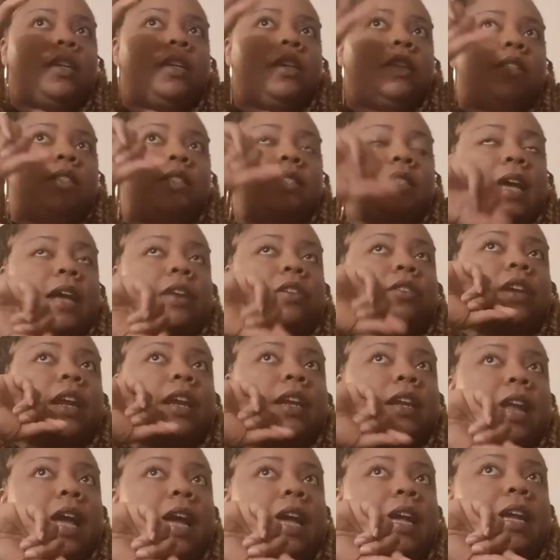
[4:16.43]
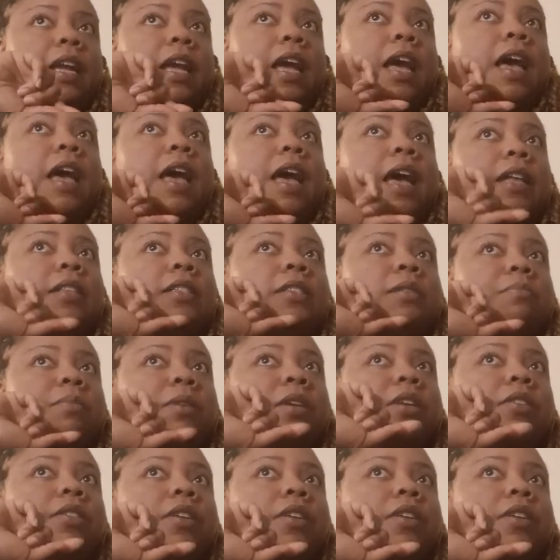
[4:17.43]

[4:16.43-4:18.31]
Saturday night, I had to be